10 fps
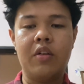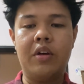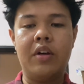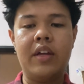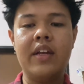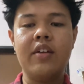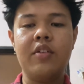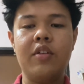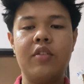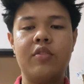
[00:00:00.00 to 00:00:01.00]
Or in
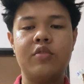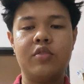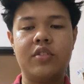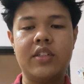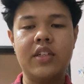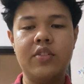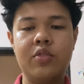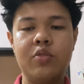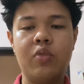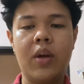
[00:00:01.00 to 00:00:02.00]
conclusion,
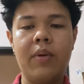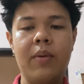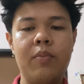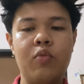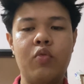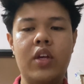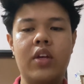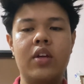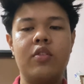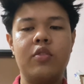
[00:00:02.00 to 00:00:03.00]
to wrap up,
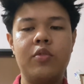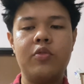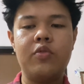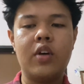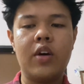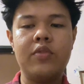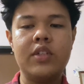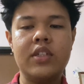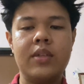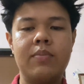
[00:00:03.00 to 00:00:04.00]
we could
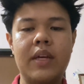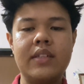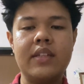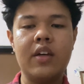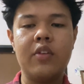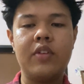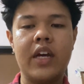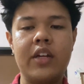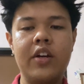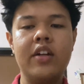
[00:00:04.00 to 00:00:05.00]
cover the basic of
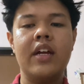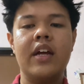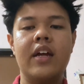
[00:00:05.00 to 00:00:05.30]
diode,